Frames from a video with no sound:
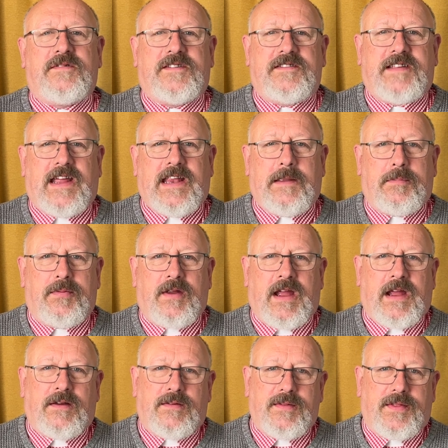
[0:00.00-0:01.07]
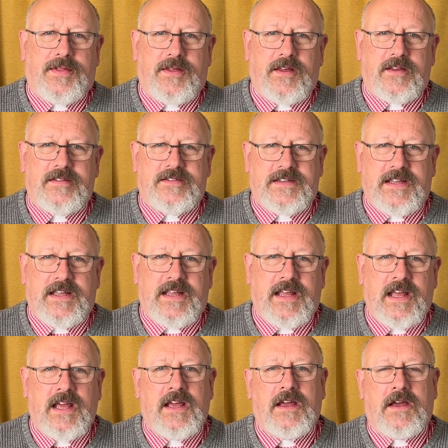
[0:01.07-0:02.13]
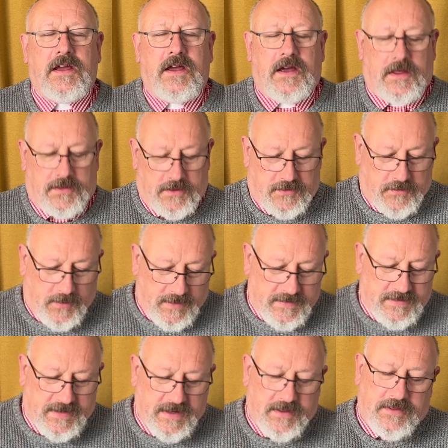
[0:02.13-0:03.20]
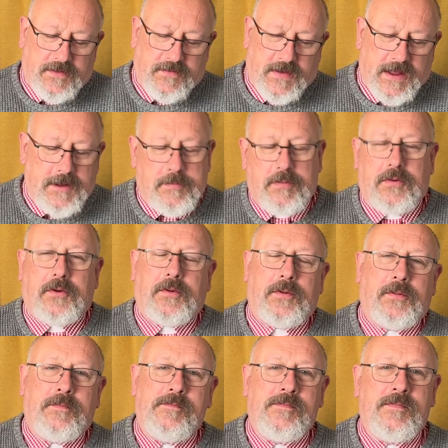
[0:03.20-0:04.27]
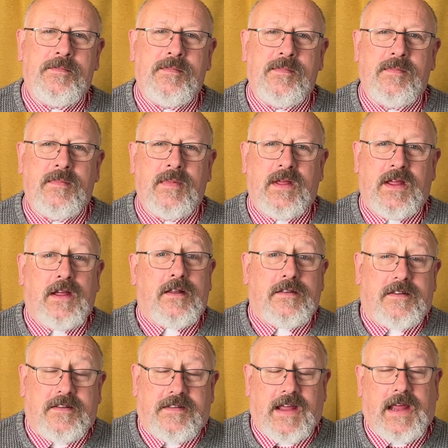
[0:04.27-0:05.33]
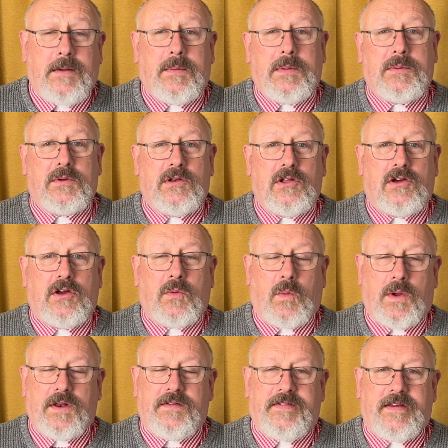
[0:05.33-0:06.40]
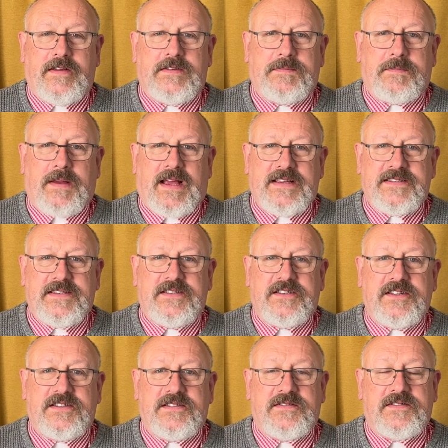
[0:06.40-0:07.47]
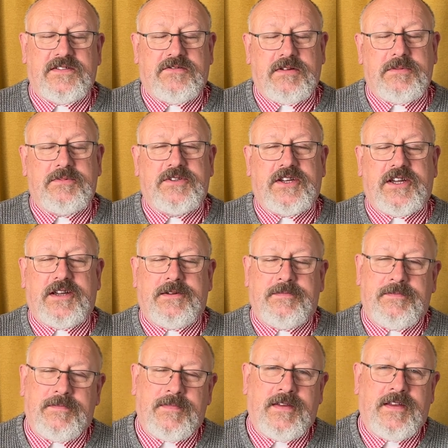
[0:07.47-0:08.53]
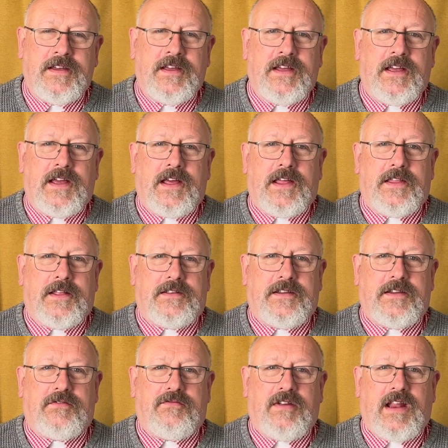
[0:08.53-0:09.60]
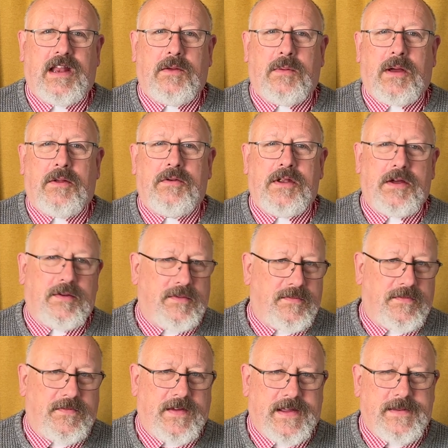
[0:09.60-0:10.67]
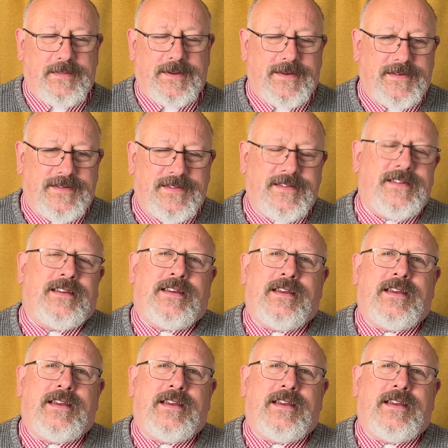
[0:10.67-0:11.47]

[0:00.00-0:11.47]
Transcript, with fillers: to Daily Prayer on Thursday, the 20th of April. Today we will look at one of those passages of Scripture that is really well known and famous